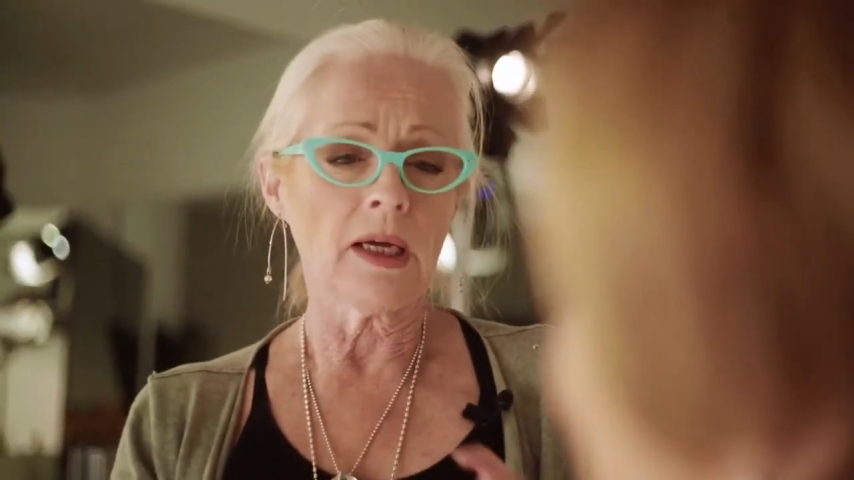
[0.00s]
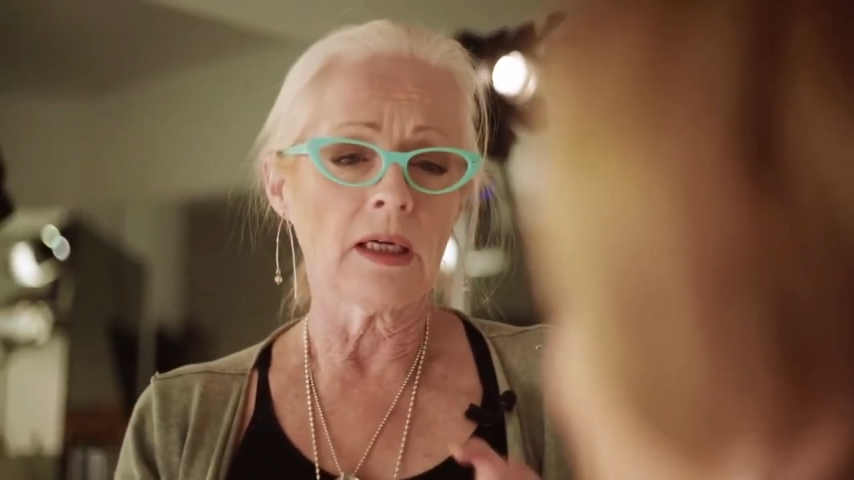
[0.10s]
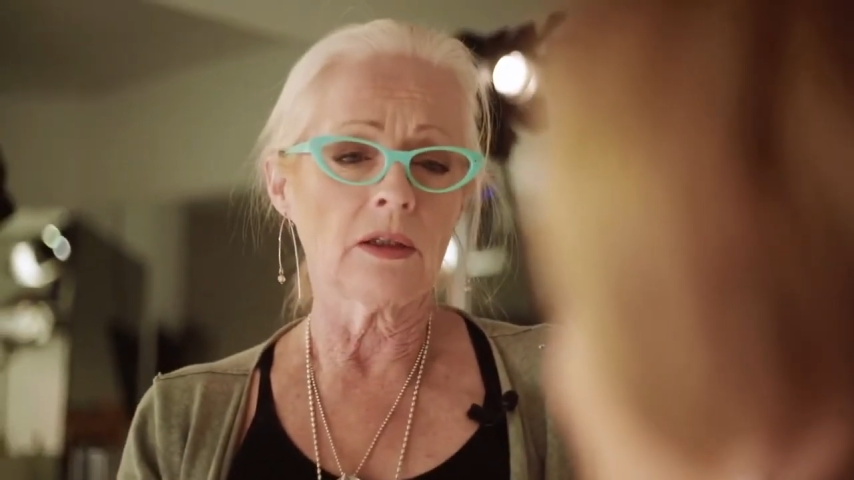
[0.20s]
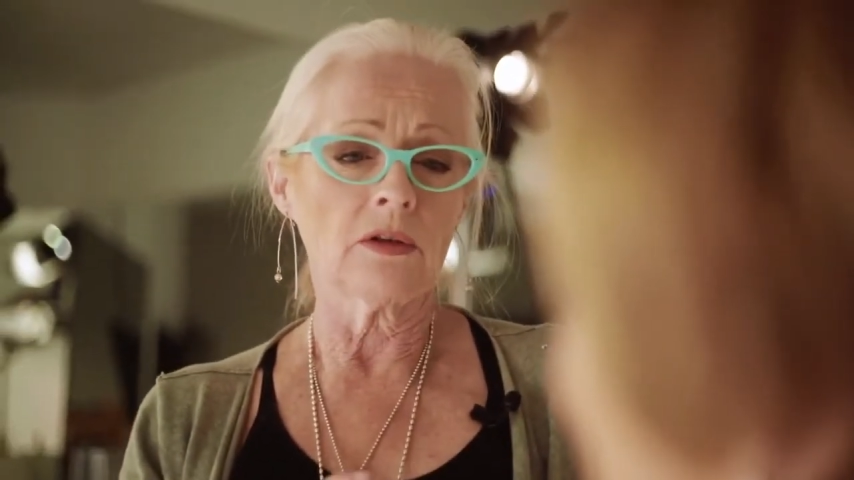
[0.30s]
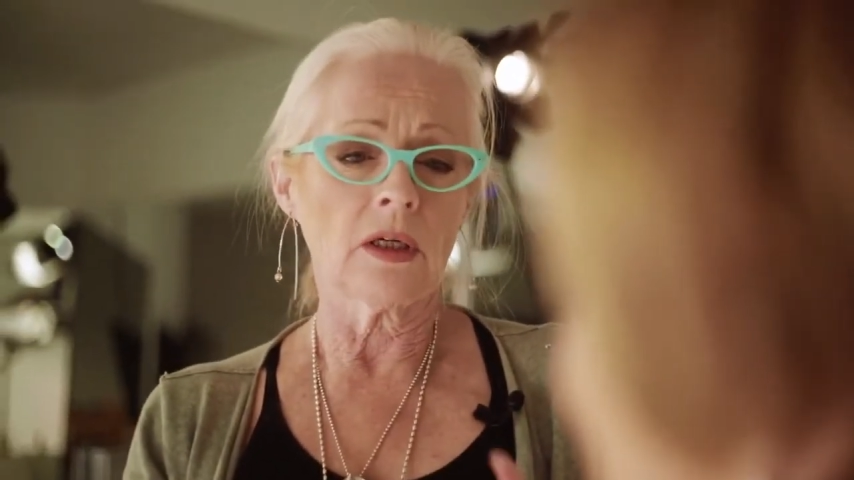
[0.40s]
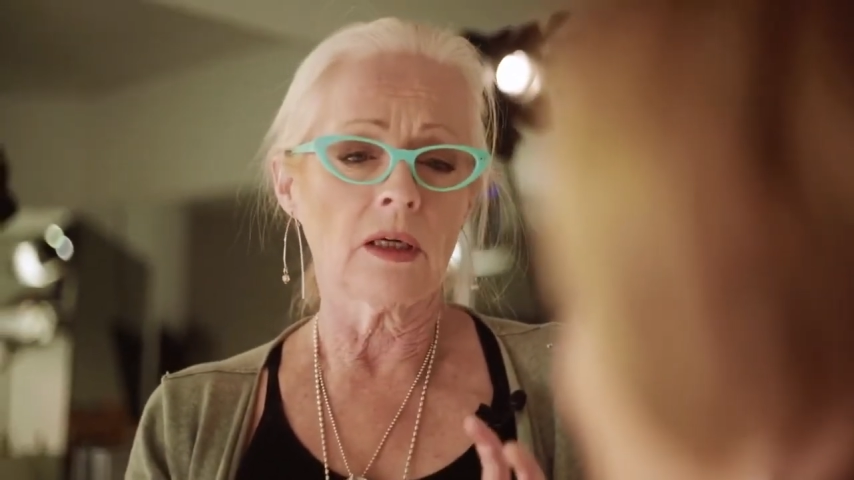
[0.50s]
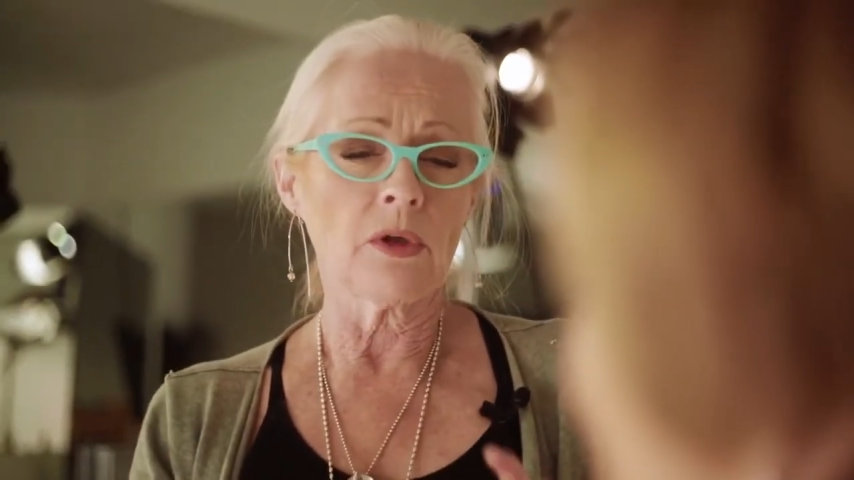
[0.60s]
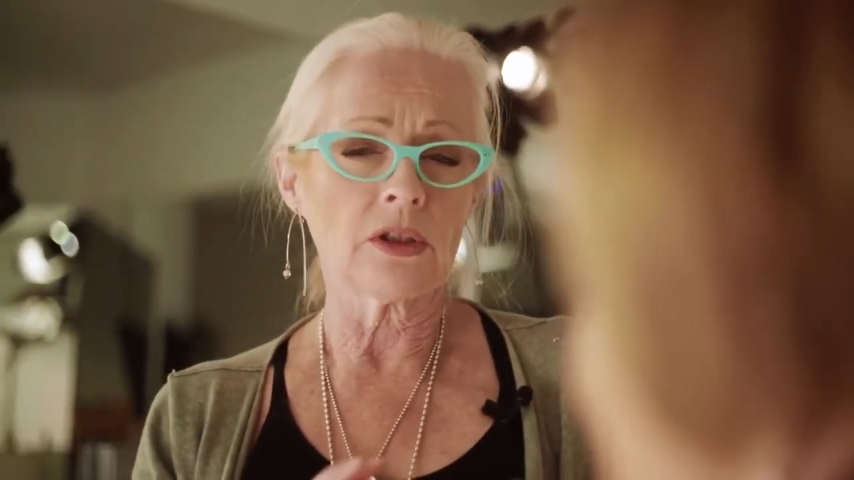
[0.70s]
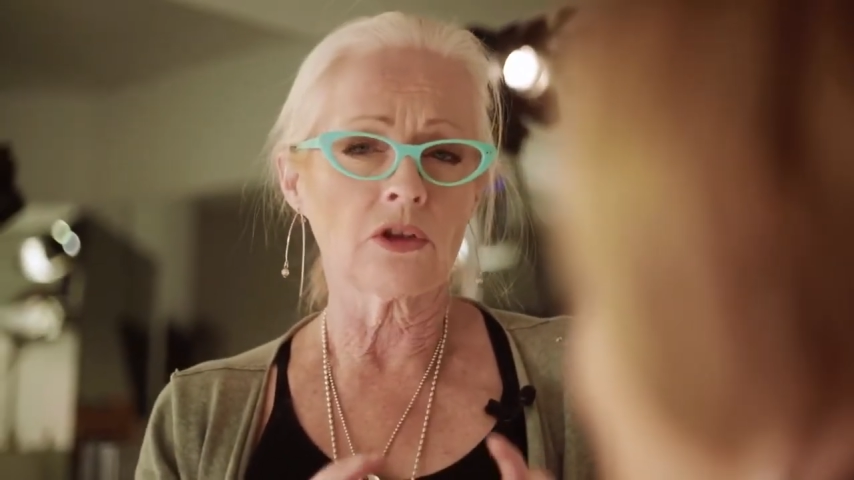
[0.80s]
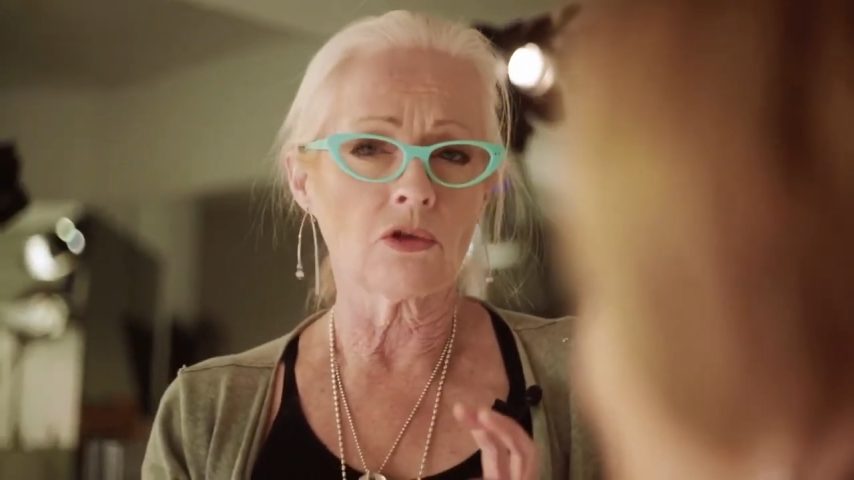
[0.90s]
and
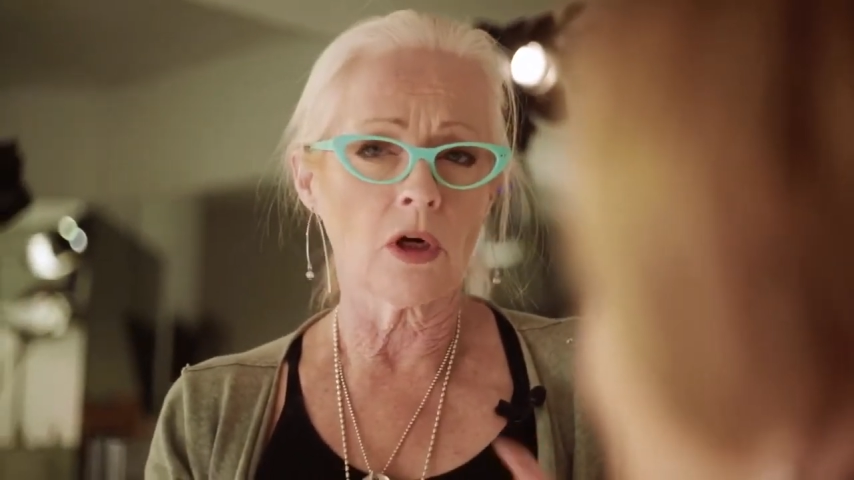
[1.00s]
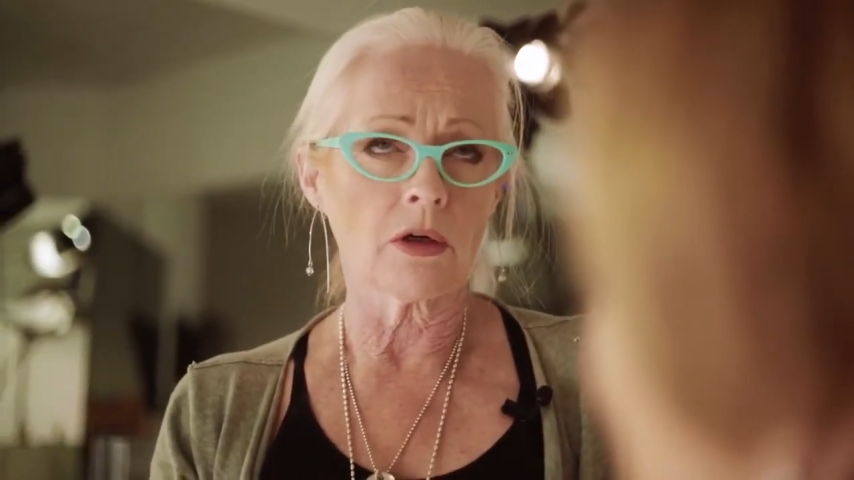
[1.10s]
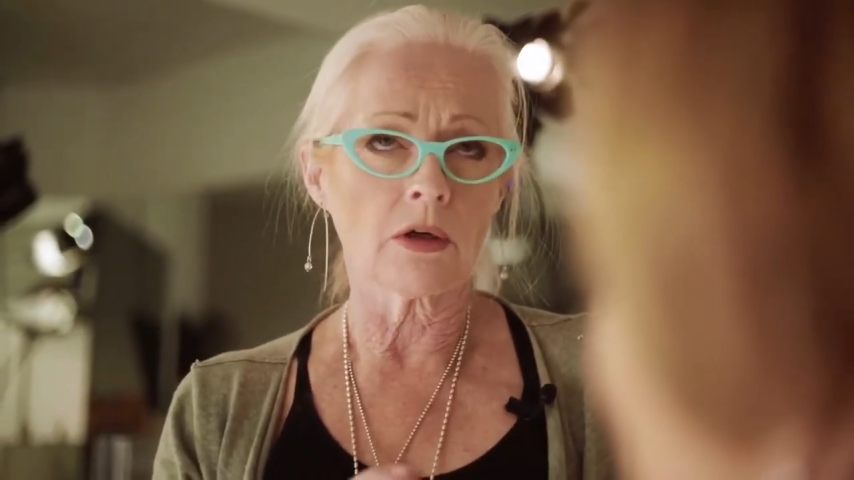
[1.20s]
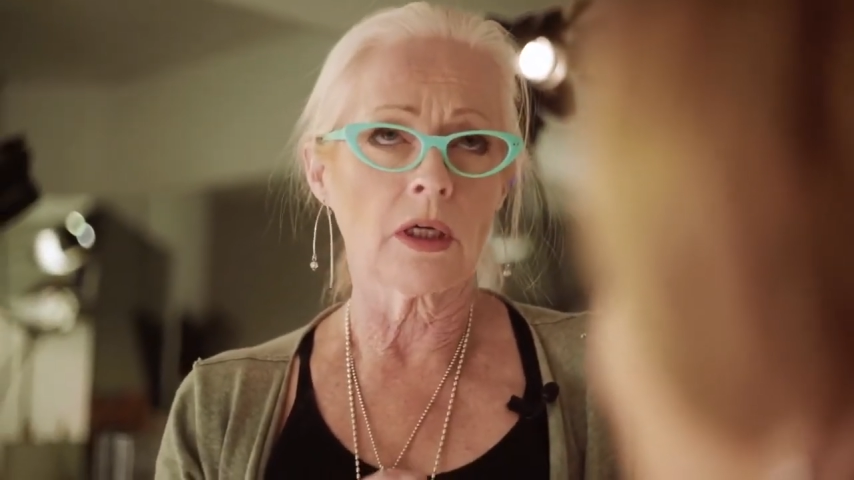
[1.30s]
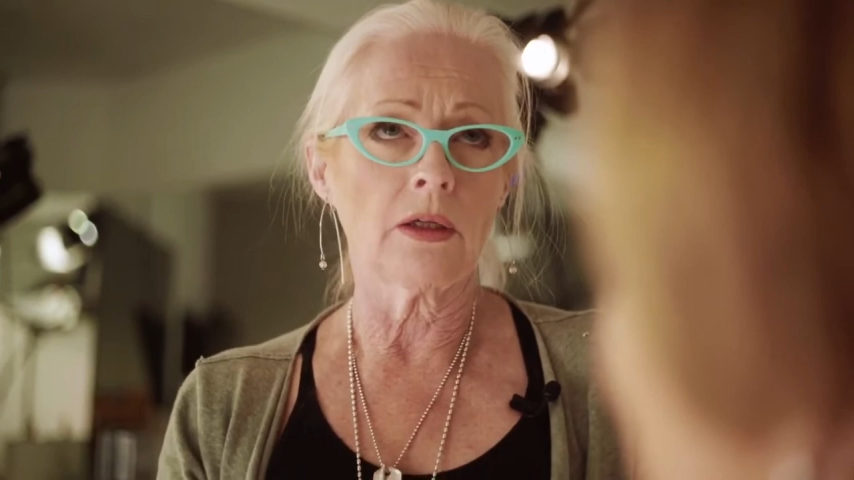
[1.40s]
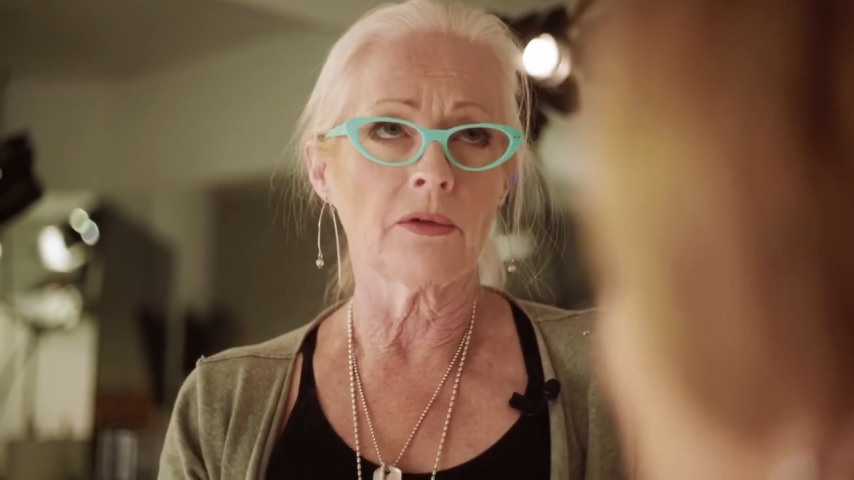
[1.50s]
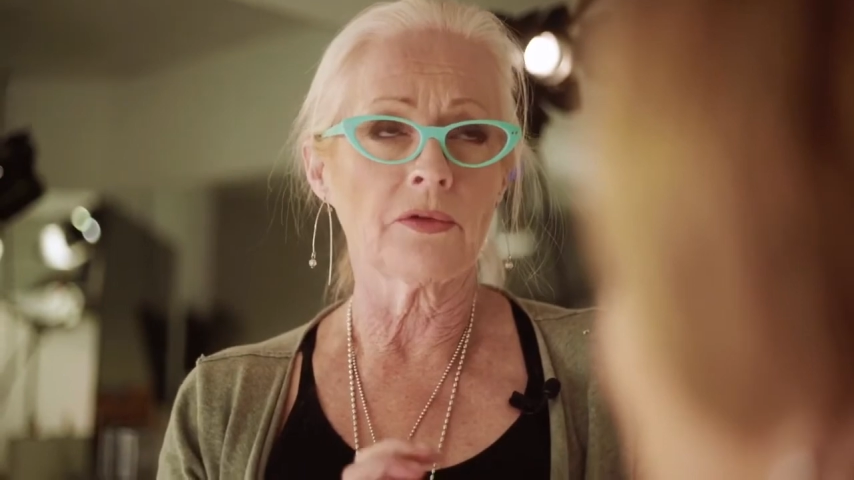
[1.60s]
a stronger color.